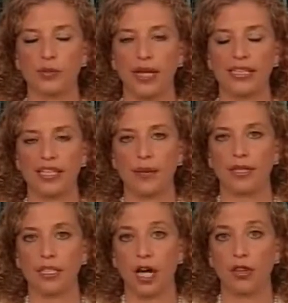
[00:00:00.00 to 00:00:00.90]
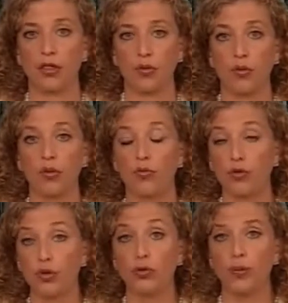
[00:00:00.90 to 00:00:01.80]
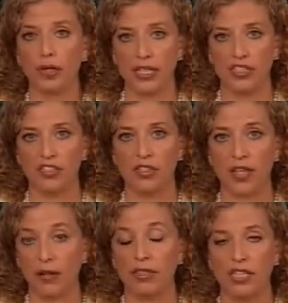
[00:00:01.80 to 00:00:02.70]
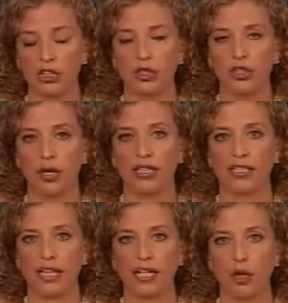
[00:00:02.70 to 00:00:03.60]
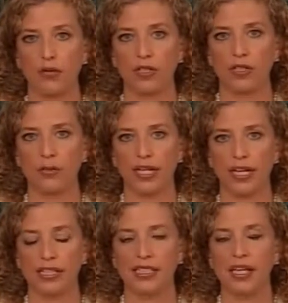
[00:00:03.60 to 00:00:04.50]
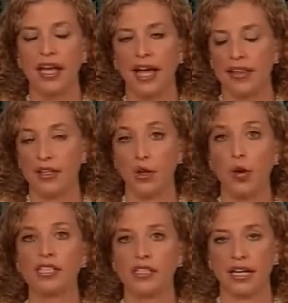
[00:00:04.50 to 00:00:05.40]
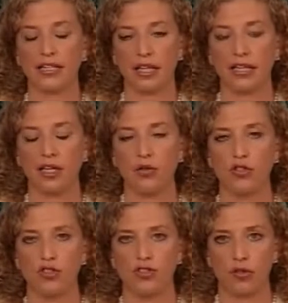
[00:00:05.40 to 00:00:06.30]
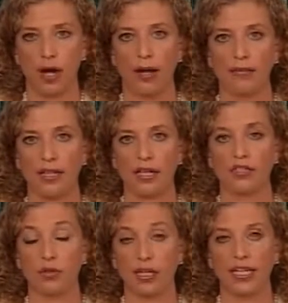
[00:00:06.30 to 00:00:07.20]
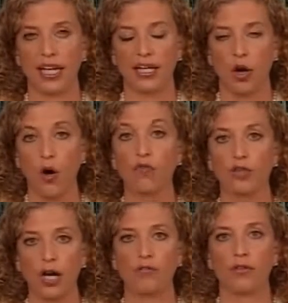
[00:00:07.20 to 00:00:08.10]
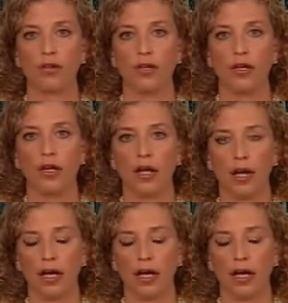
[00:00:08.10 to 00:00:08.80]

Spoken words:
to explain to them and cut through the rude bullies that are essentially trying to take over these meetings and the noise like that you just described that is really getting over-covered